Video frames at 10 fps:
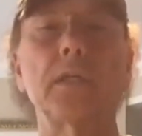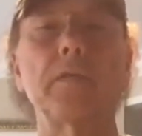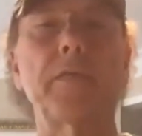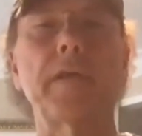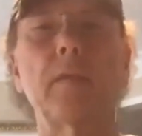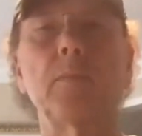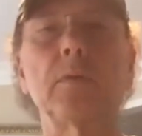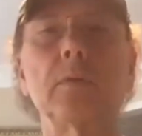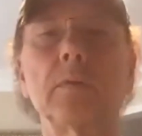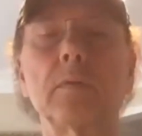
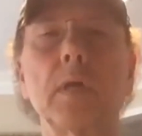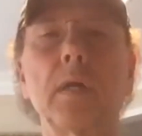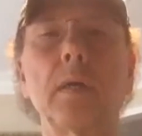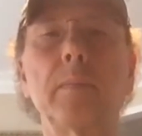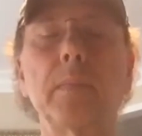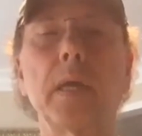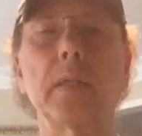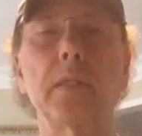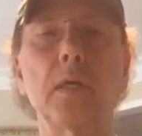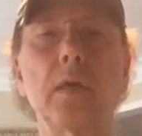available on
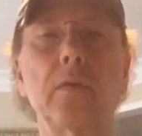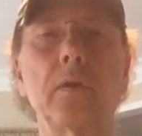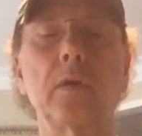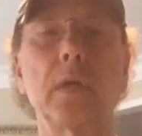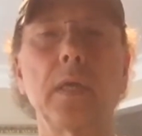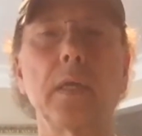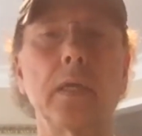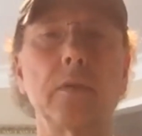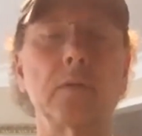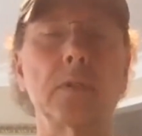the other.
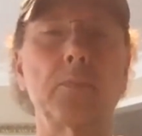And there's a